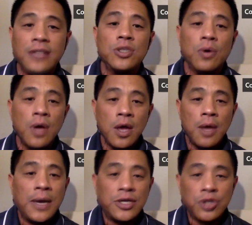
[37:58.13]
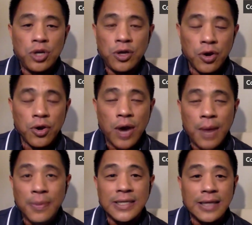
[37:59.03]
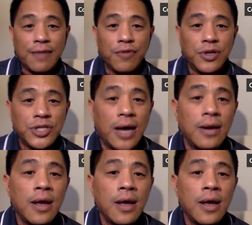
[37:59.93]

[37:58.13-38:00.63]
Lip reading: So make sure you're able to leverage that.